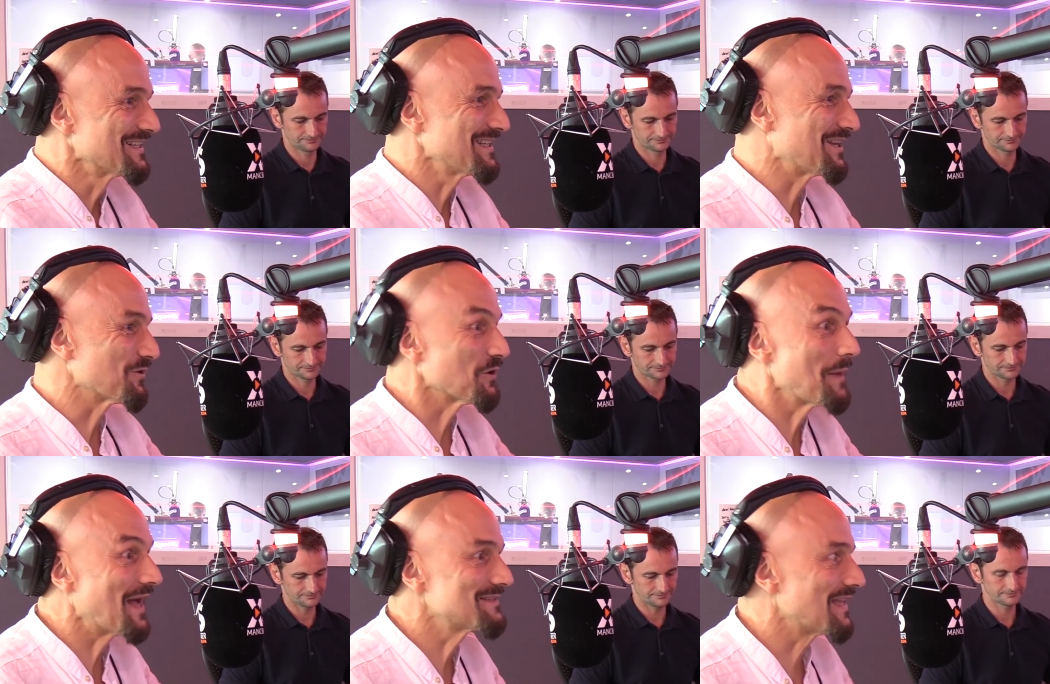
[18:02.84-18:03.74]
Speaker 1: you know, on a
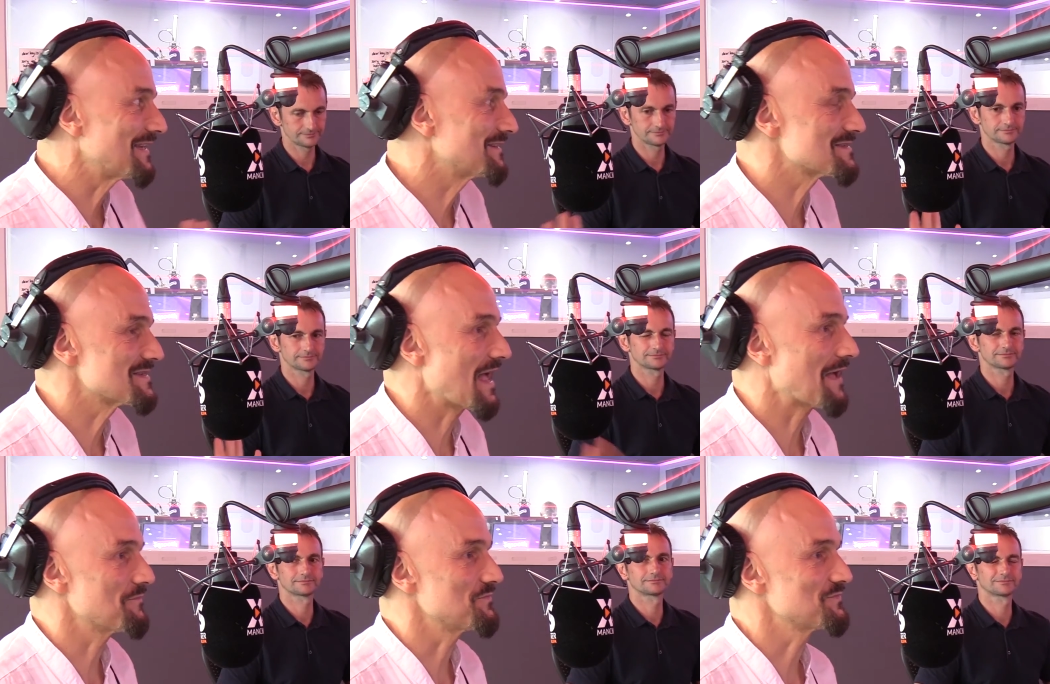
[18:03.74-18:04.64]
bad day, it doesn't
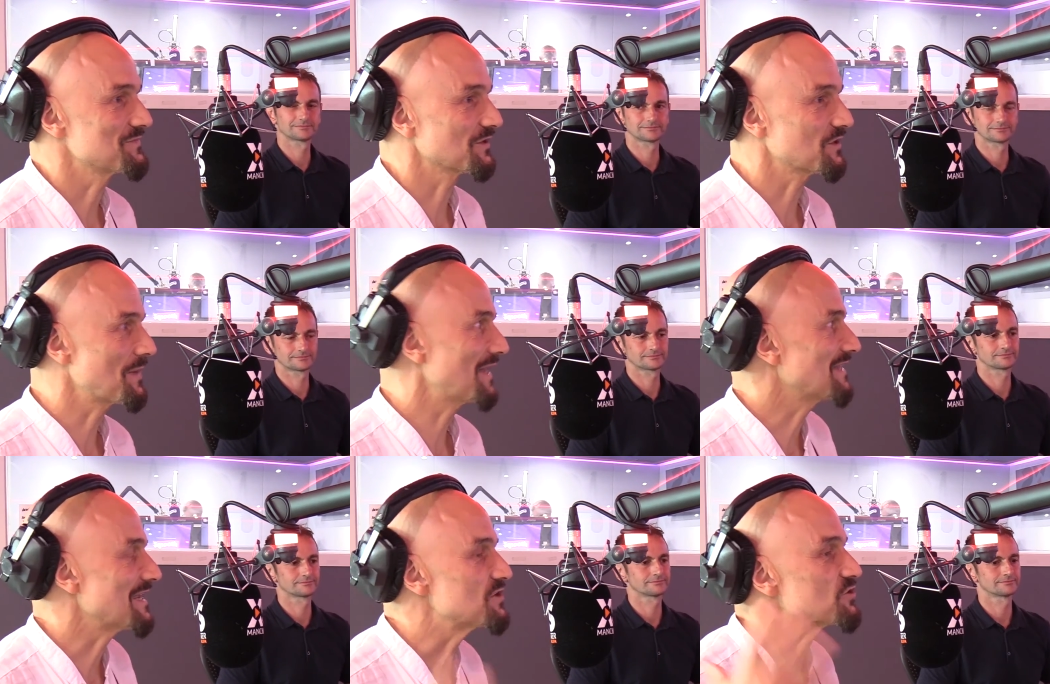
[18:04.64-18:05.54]
happen. On yeah. a bad
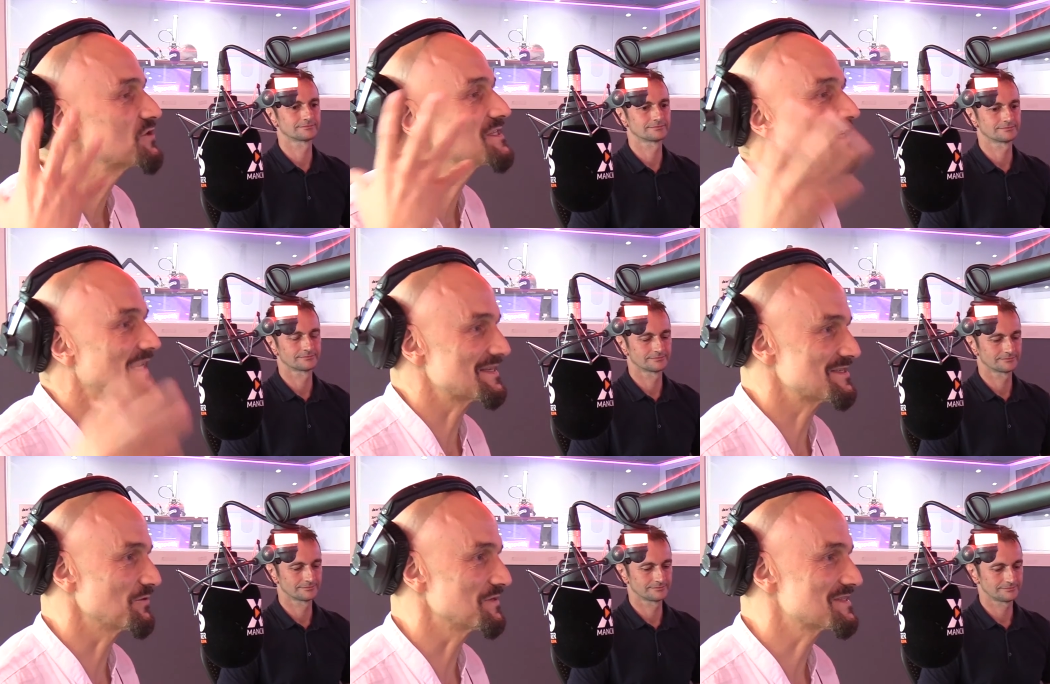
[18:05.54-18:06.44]
day, your critic
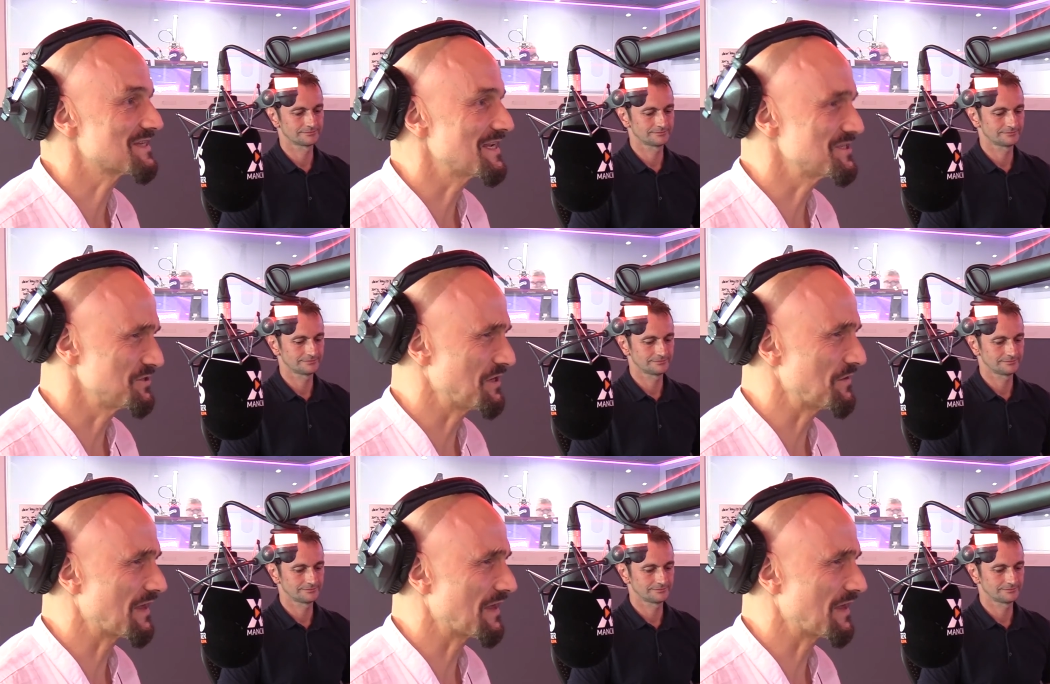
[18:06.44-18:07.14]
gets you on stage. You know